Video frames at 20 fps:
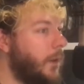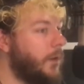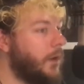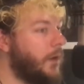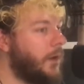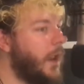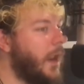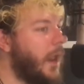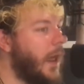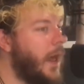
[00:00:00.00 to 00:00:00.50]
That we're
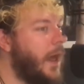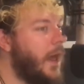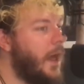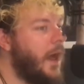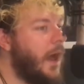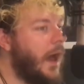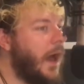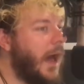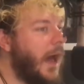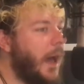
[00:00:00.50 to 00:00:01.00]
looking at.
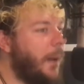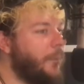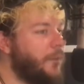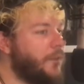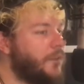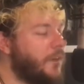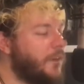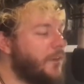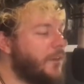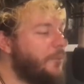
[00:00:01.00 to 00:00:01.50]

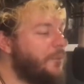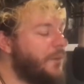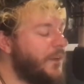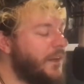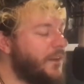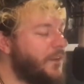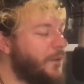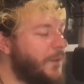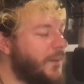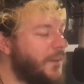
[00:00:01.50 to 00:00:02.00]
So something
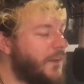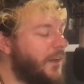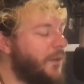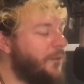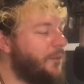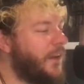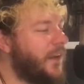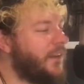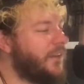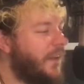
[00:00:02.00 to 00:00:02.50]
that's always kind
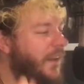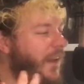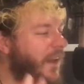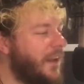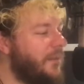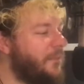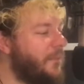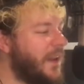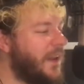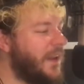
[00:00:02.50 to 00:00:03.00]
of
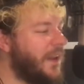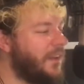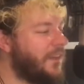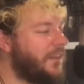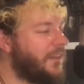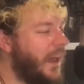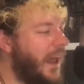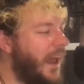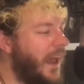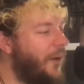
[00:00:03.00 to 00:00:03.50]
fascinated me
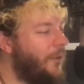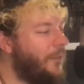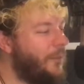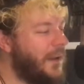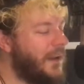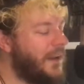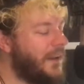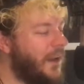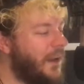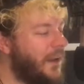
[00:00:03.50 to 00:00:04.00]
is how
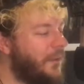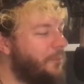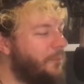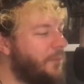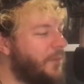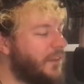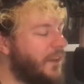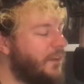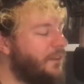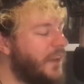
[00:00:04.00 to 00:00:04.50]
many like
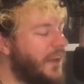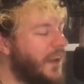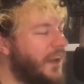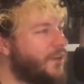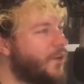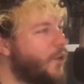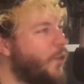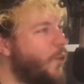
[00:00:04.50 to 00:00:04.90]
stuff that gets